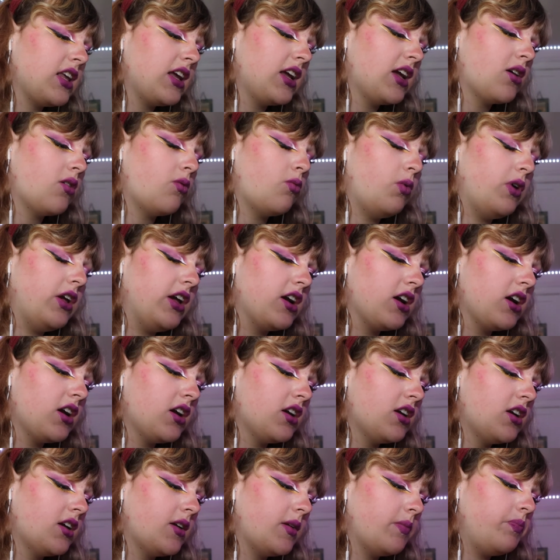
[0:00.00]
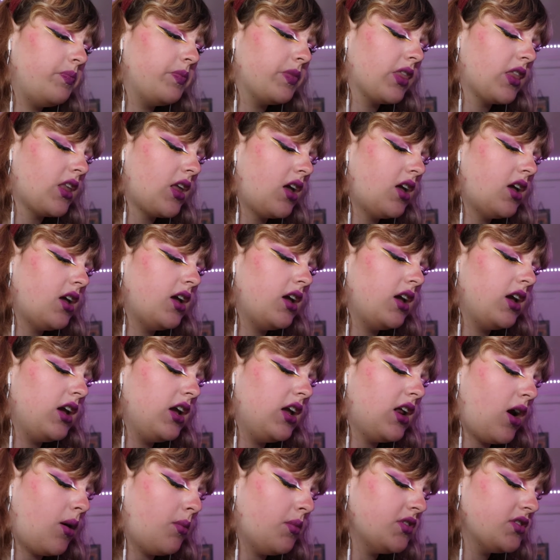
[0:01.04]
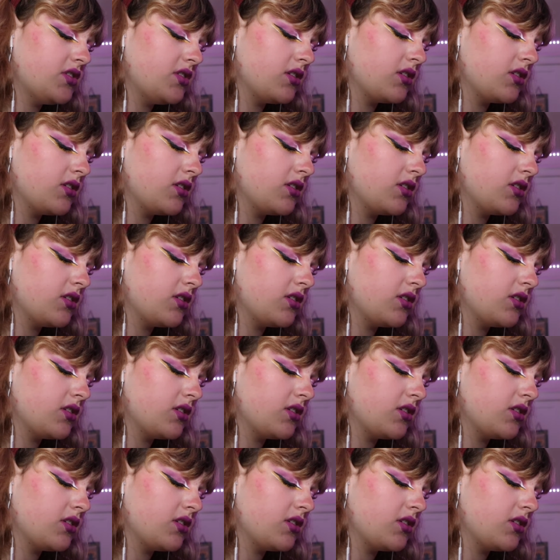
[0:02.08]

like weird. It almost